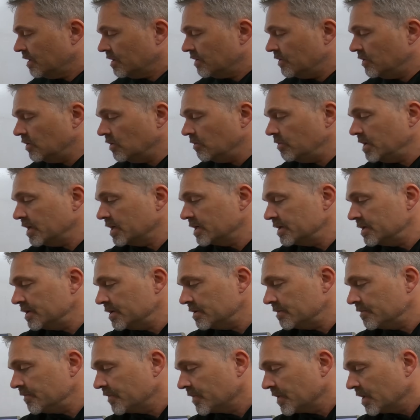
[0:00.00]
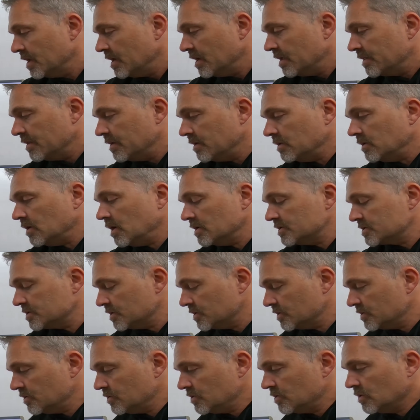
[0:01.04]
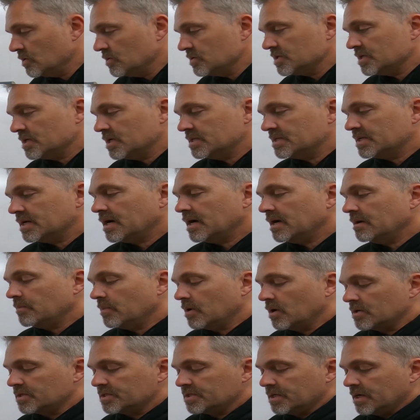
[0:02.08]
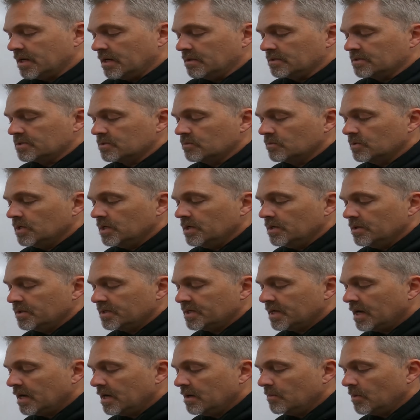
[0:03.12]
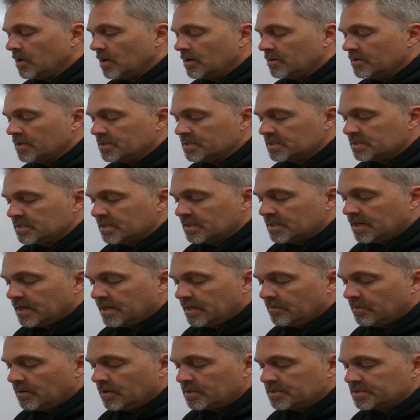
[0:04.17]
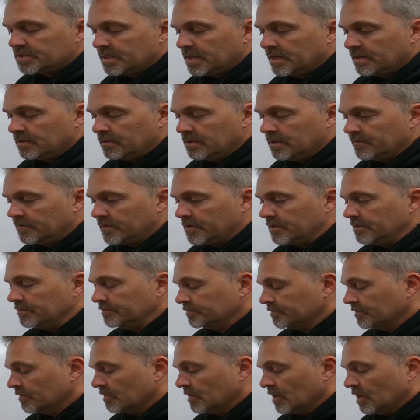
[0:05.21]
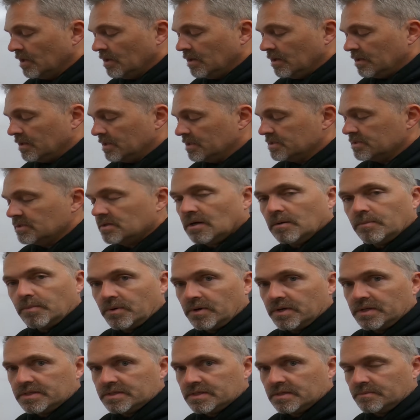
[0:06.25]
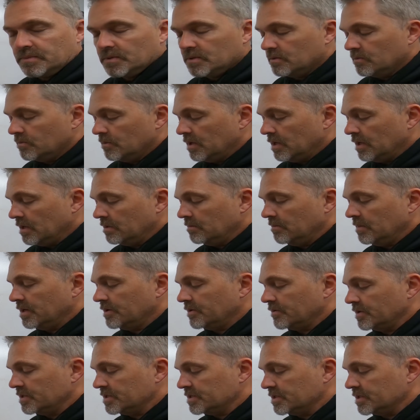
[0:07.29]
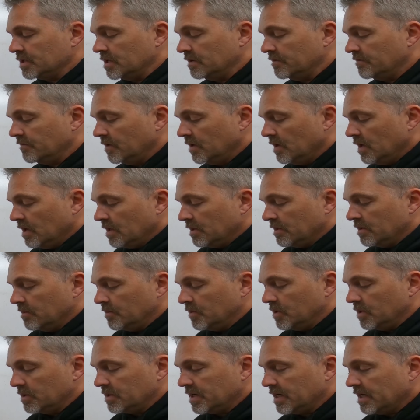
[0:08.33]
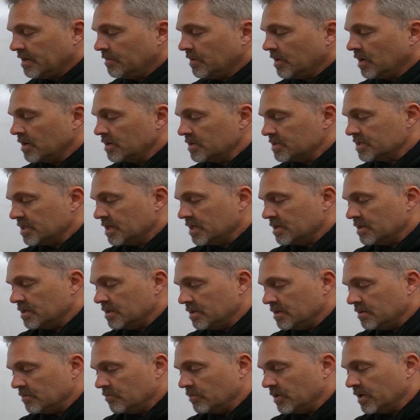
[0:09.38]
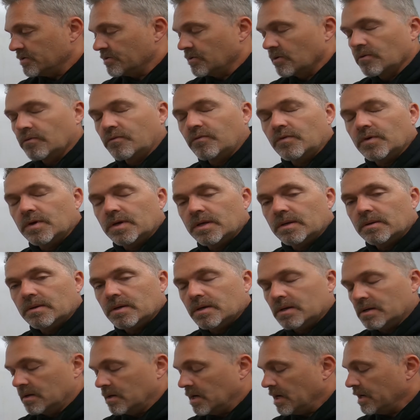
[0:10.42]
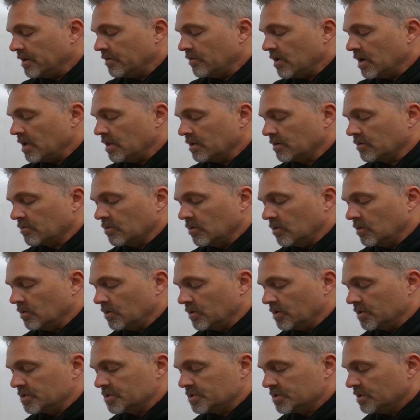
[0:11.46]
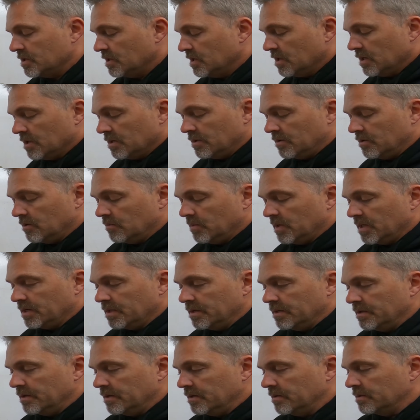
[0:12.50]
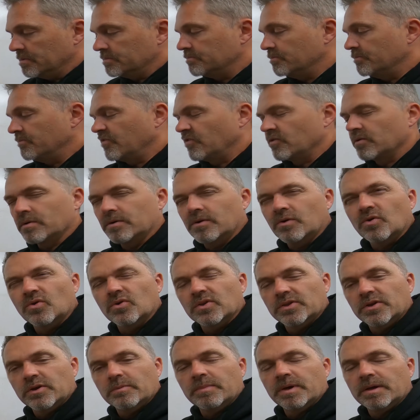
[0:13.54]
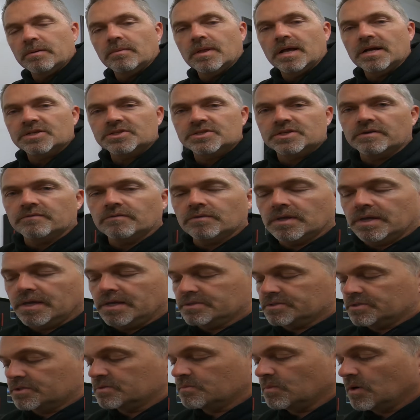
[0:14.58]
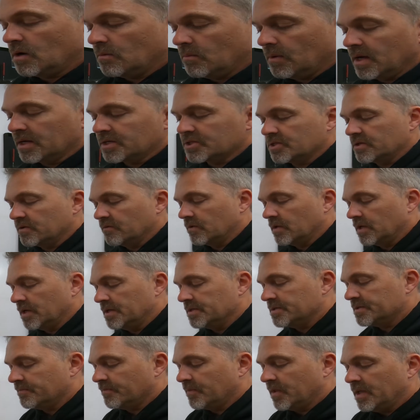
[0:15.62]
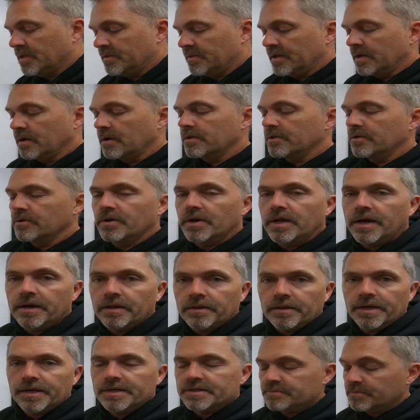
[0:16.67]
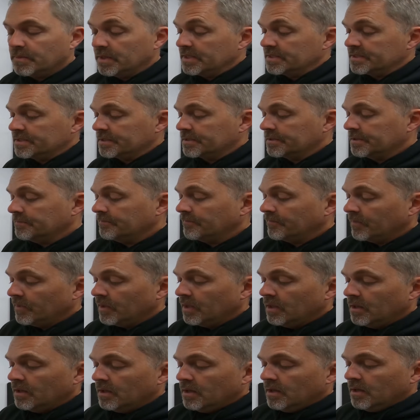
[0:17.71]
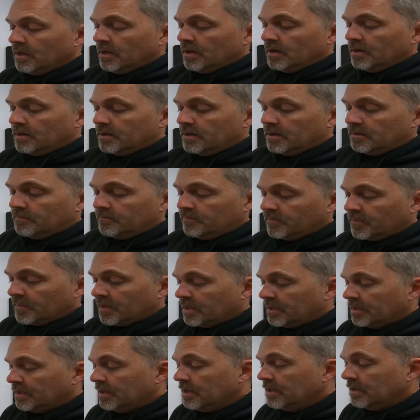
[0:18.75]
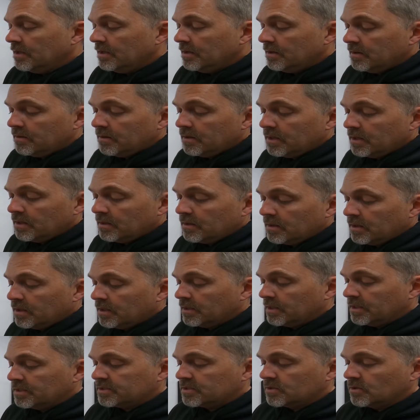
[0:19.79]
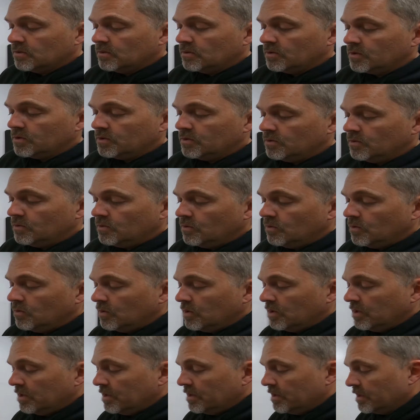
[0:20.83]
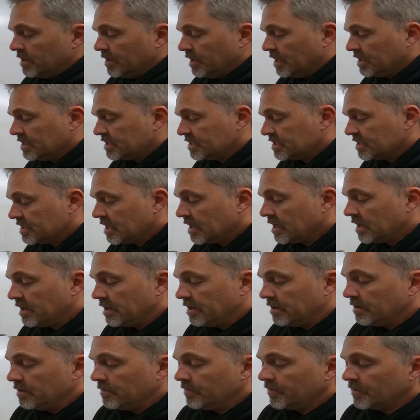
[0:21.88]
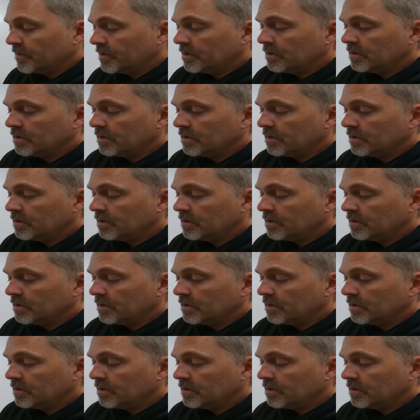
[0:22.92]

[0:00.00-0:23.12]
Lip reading: No big deal. They'll also do those in a tie bar style. So when you hear tie bar, this is a tie bar style lifter. This is all pretty simple, elementary stuff. They'll put tie bars on a retrofit hydraulic rollers. No big deal for earlier big block Chevrolets or small block Chevrolets, anything other than LS basically. Then let's go to the next style,